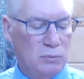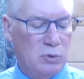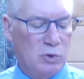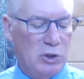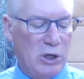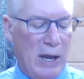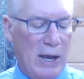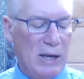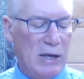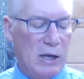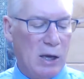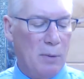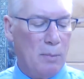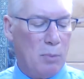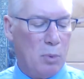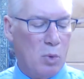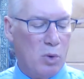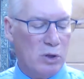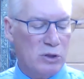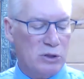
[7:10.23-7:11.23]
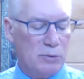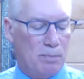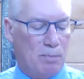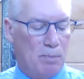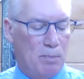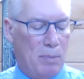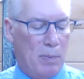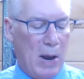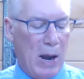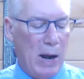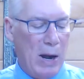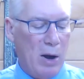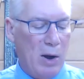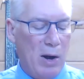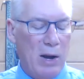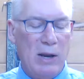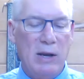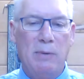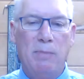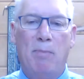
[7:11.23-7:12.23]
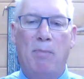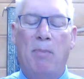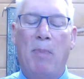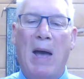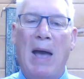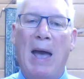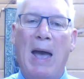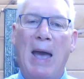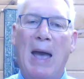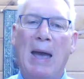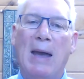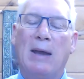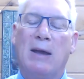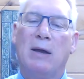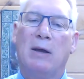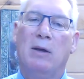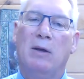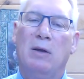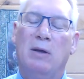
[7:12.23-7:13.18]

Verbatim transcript: Jacob was buried back